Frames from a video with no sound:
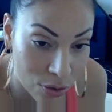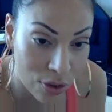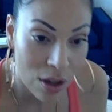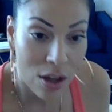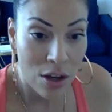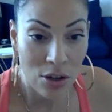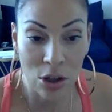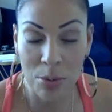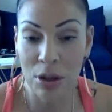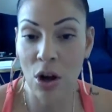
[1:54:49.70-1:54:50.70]
You know
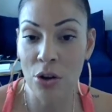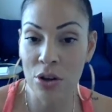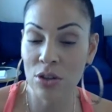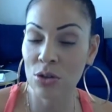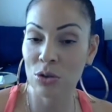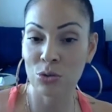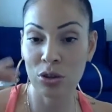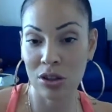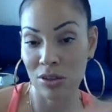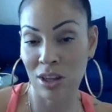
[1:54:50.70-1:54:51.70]
what I mean? All you can do is
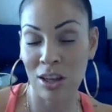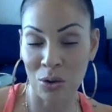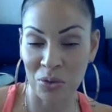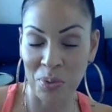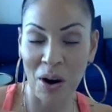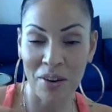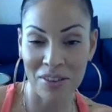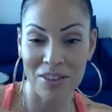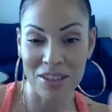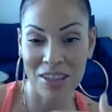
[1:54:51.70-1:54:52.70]
really just take those parts
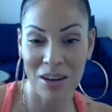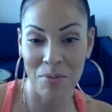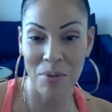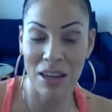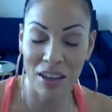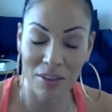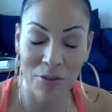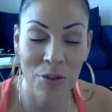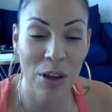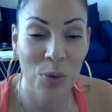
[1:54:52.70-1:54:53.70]
and just kind of make
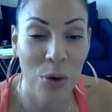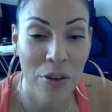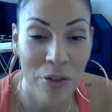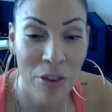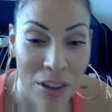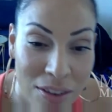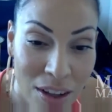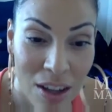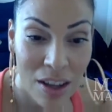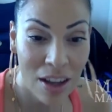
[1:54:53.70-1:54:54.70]
it fit where it fits.
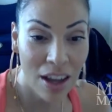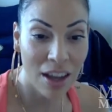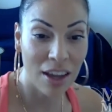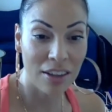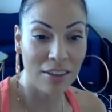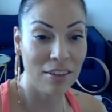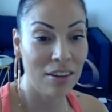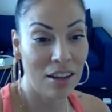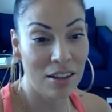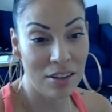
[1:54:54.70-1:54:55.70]
And
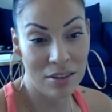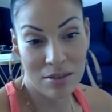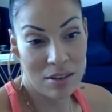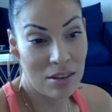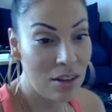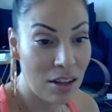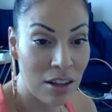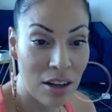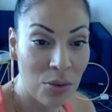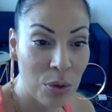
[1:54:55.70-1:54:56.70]
it
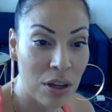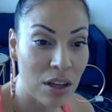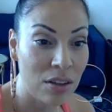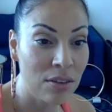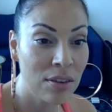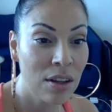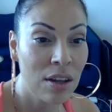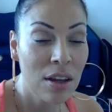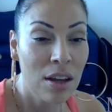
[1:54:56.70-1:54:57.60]
is what it is.